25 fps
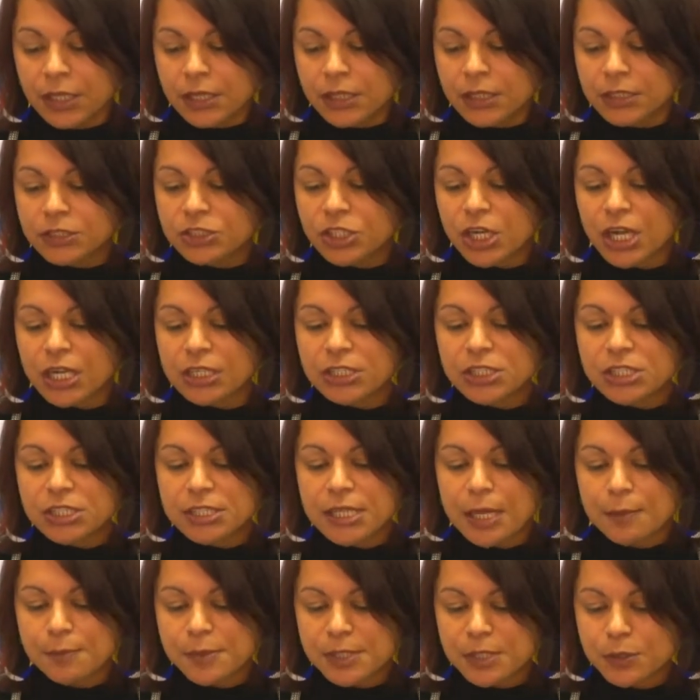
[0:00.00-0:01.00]
The judge
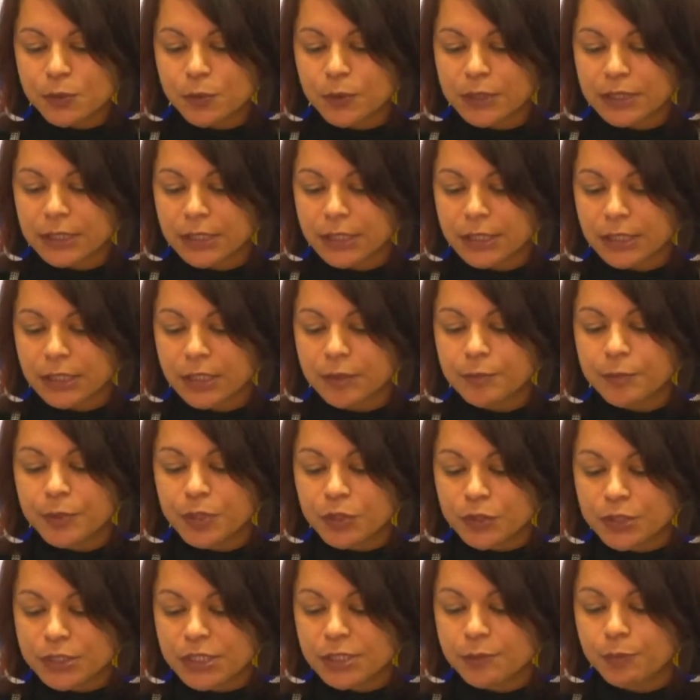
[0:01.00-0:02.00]
subsequently
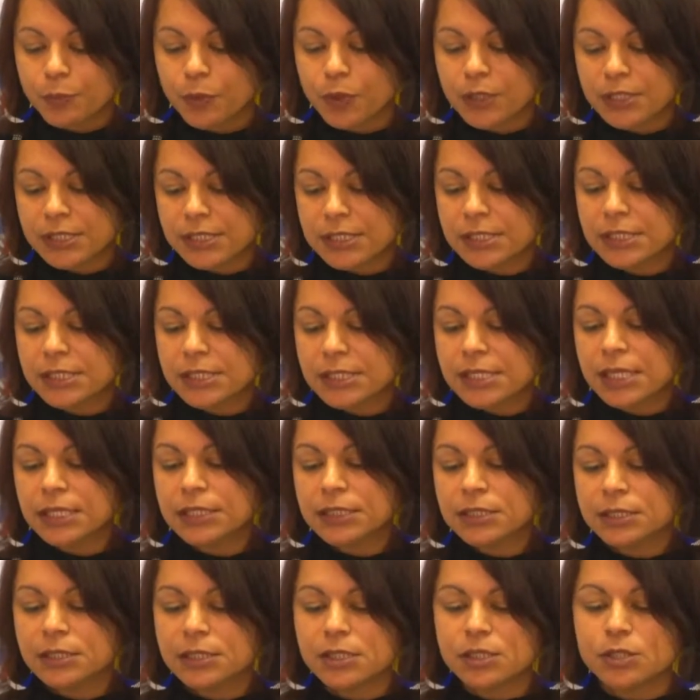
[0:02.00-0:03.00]
commuted Booysen's
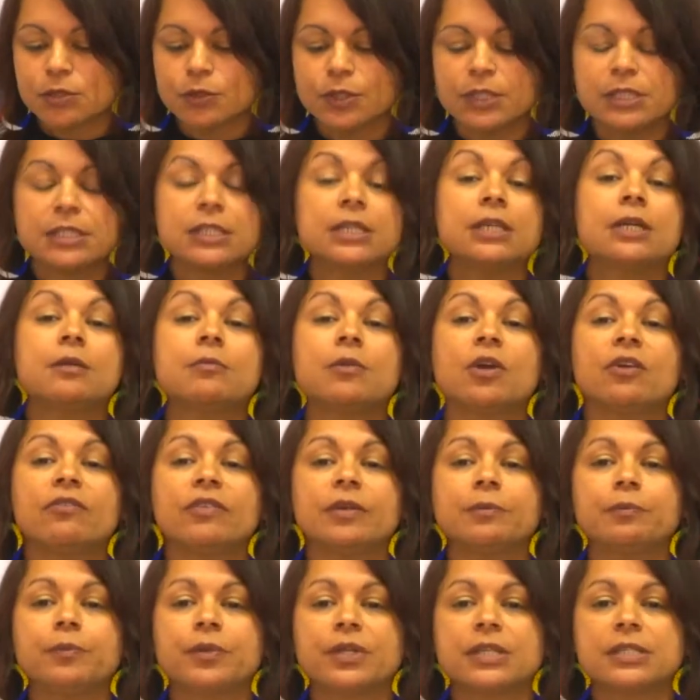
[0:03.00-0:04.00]
sentence to a term of
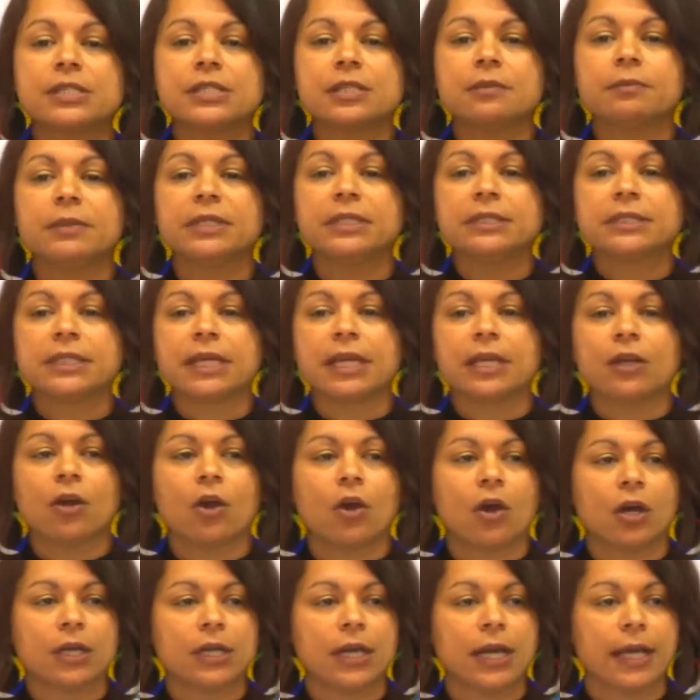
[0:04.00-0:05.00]
imprisonment and
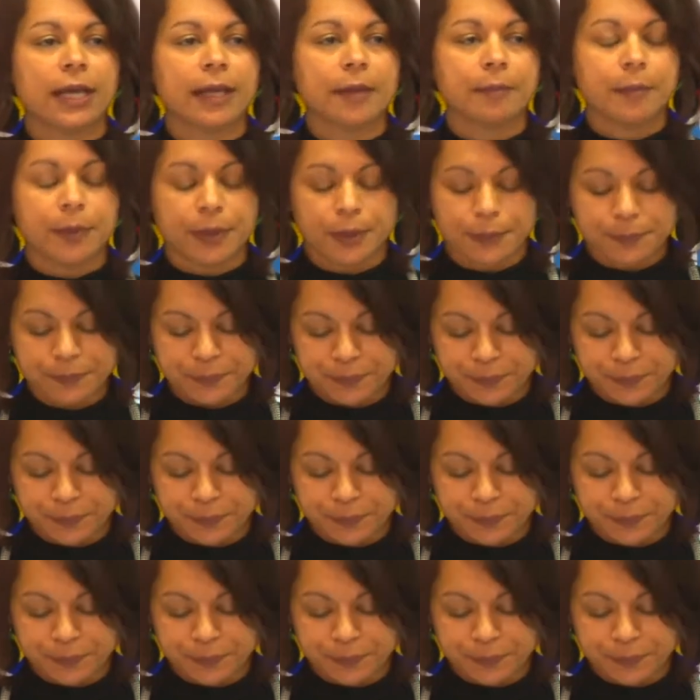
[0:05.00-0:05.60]
hard labor.